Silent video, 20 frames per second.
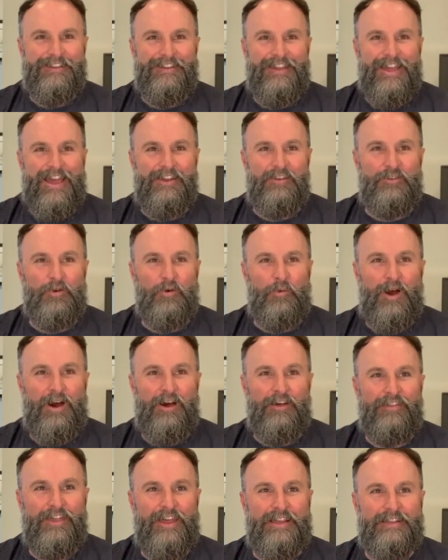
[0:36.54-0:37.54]
Yeah, doing
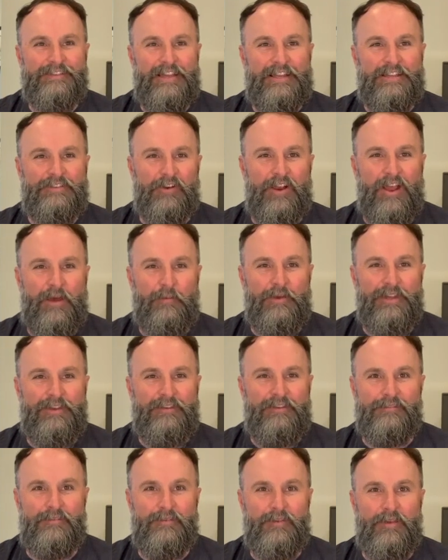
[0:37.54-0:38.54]
well. Thanks. Thanks for
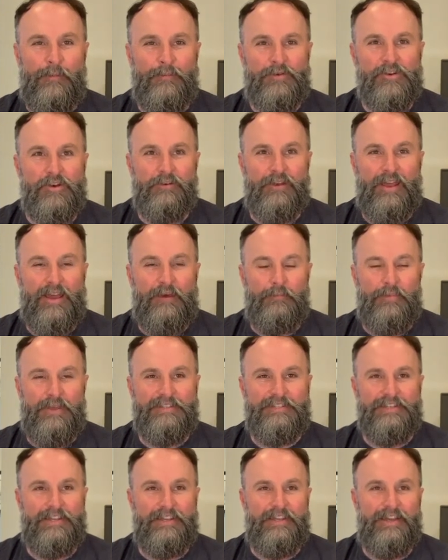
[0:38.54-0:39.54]
coming. I'm sure you got
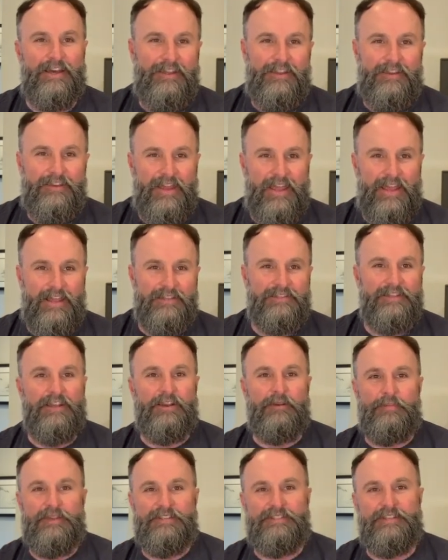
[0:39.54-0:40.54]
busy uh, days
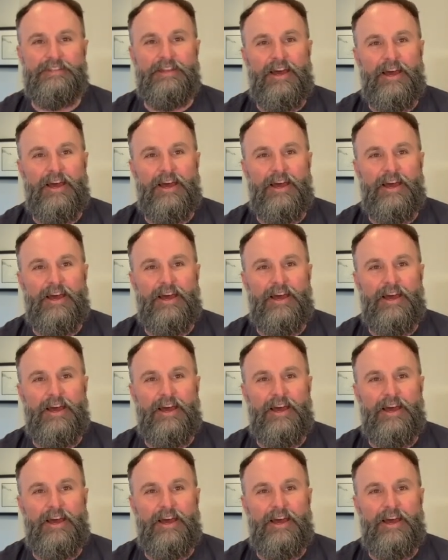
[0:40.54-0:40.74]
here, busy